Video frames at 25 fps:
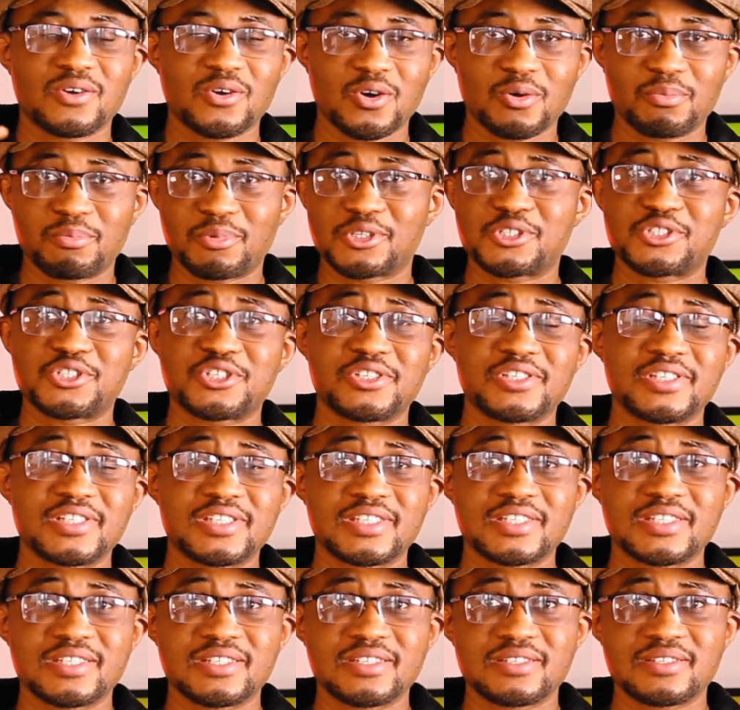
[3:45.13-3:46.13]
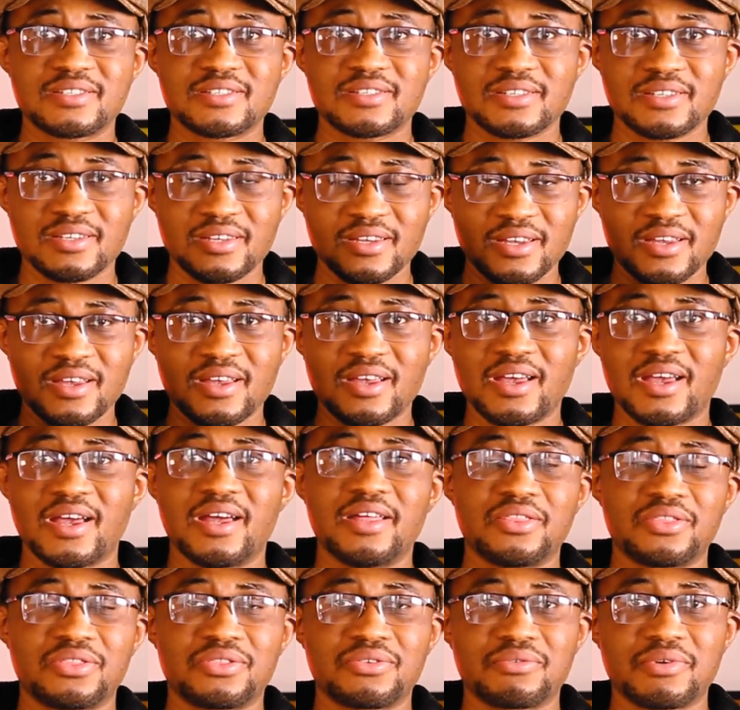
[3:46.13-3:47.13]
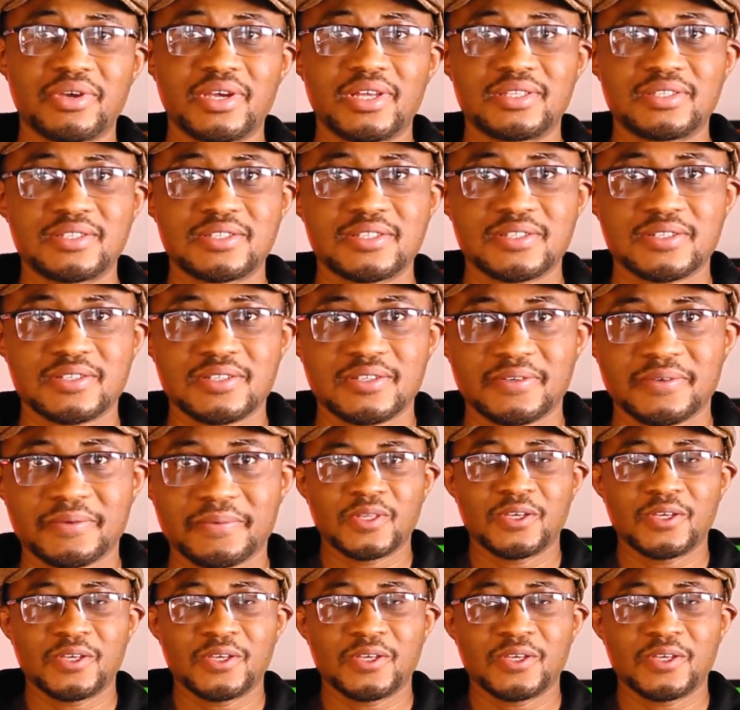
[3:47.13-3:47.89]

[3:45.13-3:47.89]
opportunities, and threats.